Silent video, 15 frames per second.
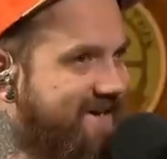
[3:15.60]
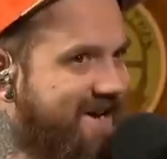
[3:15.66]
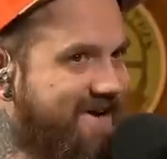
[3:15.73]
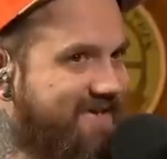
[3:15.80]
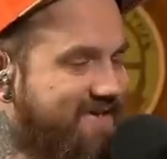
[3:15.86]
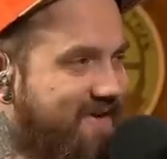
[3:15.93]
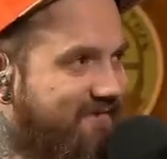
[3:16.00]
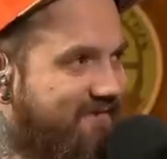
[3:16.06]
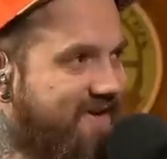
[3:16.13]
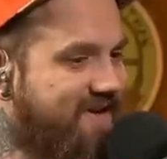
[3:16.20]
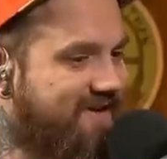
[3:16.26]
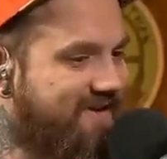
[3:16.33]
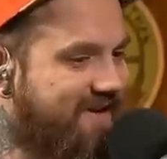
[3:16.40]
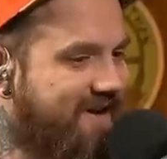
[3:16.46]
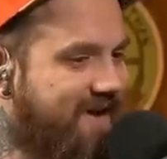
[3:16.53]
down the
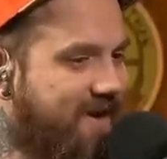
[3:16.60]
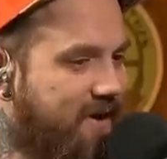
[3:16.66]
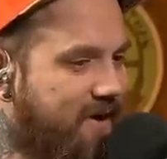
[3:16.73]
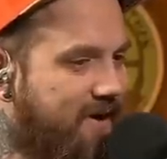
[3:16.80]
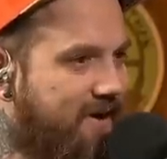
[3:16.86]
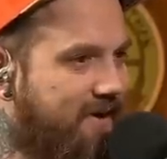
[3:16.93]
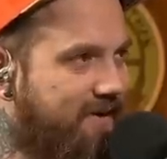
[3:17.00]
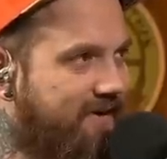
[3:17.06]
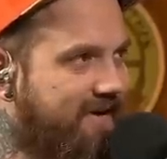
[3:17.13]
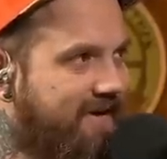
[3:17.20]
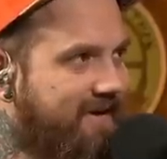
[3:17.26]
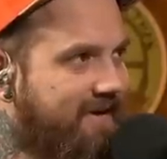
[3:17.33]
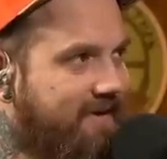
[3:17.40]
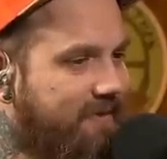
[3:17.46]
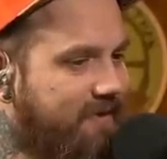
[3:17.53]
field. You're like, oh,
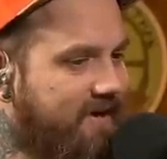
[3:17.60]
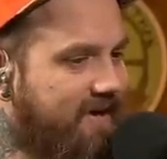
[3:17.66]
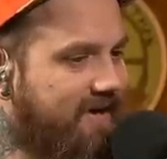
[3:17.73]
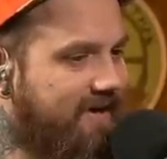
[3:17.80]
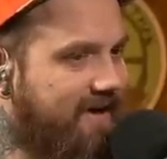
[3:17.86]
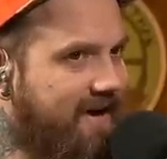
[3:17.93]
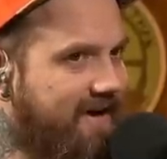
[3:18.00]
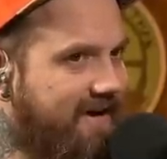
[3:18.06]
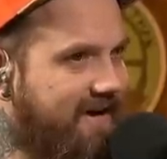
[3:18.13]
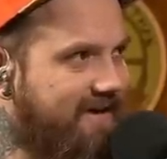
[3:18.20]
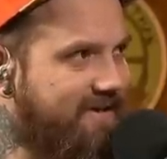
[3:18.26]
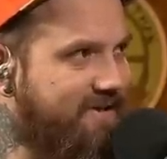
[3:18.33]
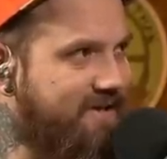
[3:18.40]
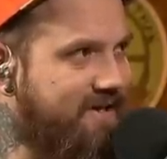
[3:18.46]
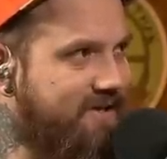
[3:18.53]
well, I
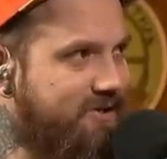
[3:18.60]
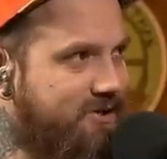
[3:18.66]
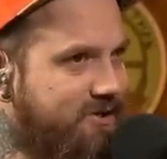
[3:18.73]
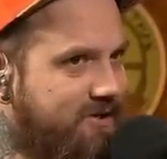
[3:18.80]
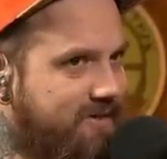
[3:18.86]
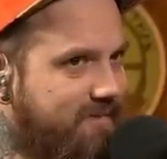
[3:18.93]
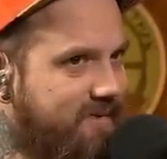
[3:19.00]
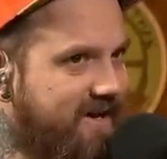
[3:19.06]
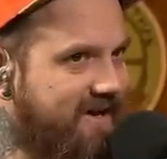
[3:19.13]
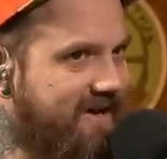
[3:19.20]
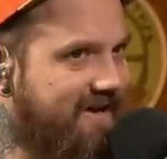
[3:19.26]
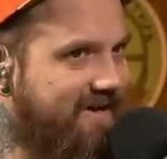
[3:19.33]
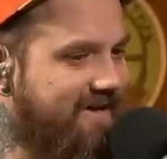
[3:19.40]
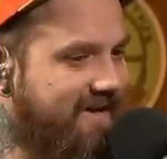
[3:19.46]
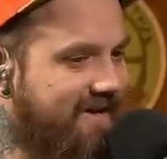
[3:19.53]
guess he should be
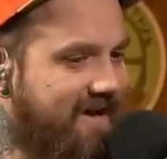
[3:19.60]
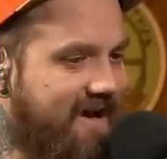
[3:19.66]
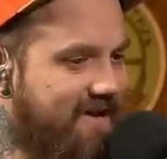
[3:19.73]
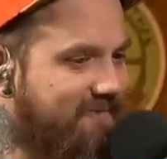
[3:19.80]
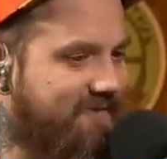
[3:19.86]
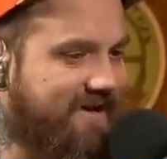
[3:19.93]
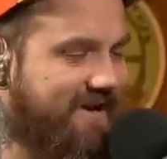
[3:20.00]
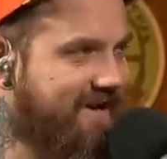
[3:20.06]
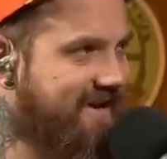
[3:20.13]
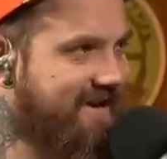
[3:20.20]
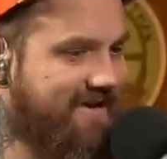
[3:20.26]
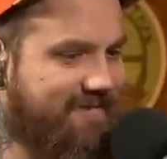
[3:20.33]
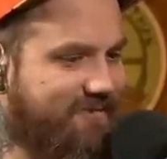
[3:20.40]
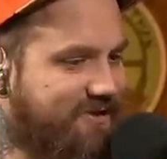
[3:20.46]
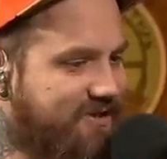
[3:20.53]
in. Like, it was it like
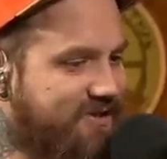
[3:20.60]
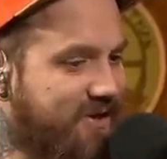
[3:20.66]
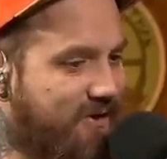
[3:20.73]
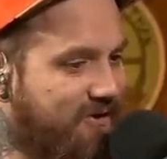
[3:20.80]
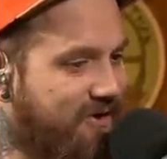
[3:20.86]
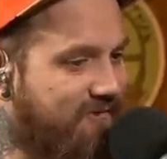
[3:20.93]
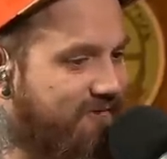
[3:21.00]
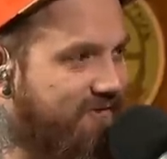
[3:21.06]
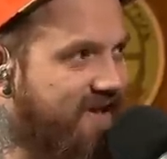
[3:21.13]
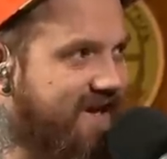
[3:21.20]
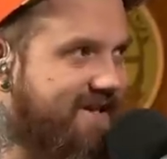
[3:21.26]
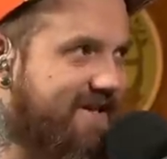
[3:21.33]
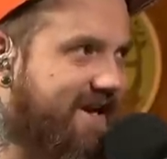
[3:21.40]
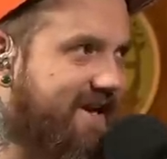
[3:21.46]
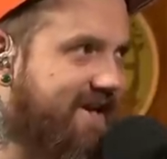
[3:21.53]
he was went so
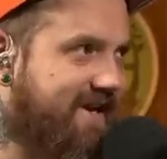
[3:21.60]
conflicting.